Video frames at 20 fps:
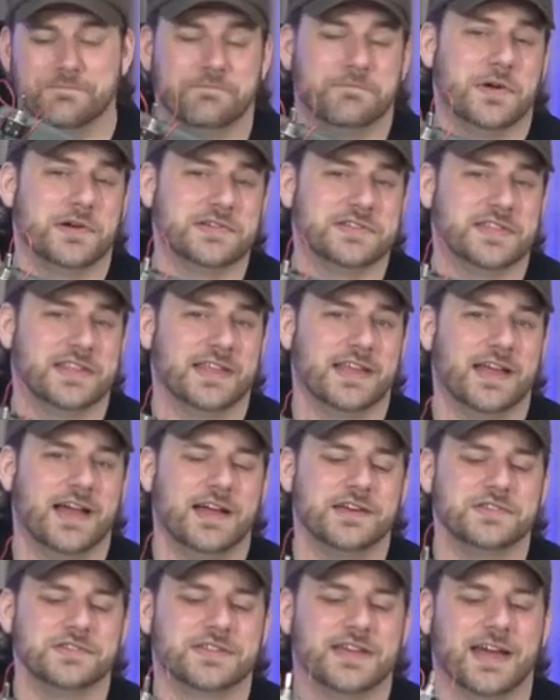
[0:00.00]
Personally,
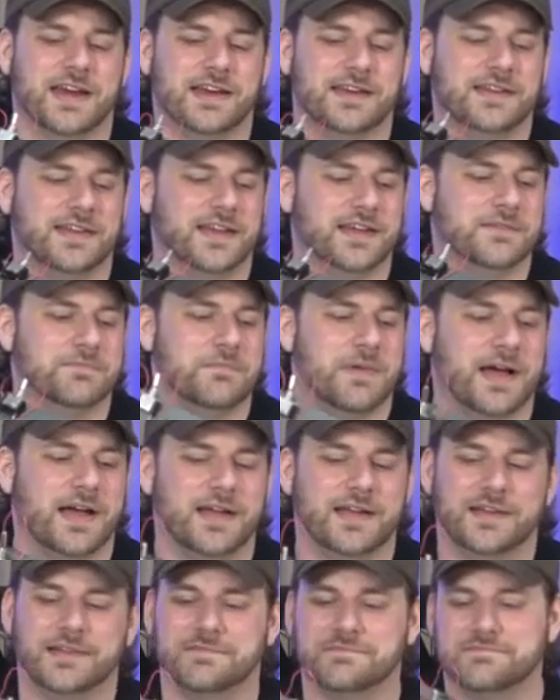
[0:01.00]
I just kind of dig
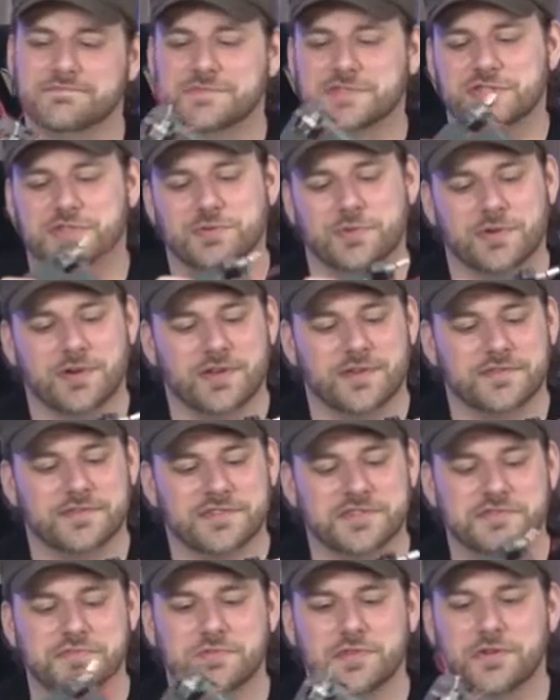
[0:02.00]
my sort of
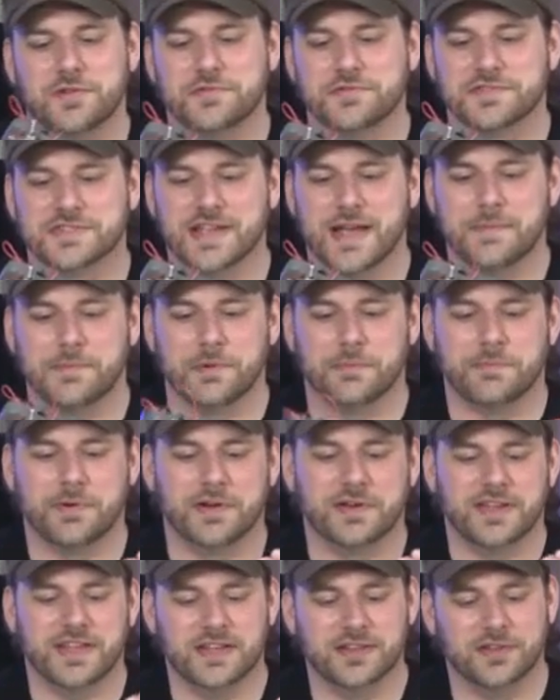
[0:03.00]
pseudo
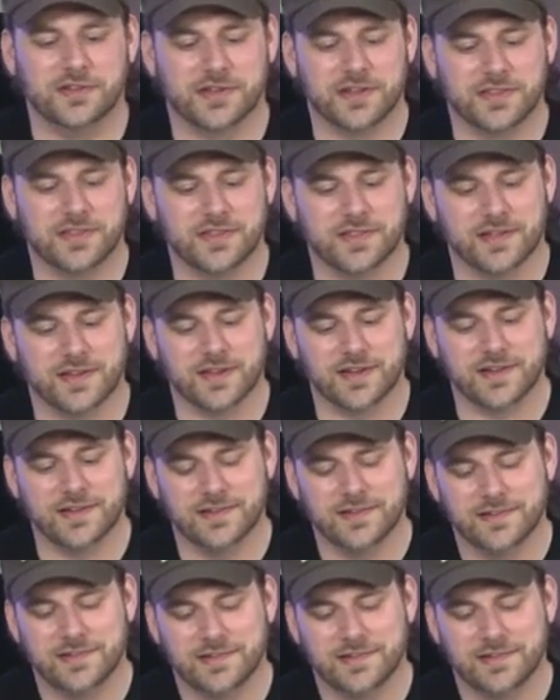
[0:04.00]
cyberpunky looking thing.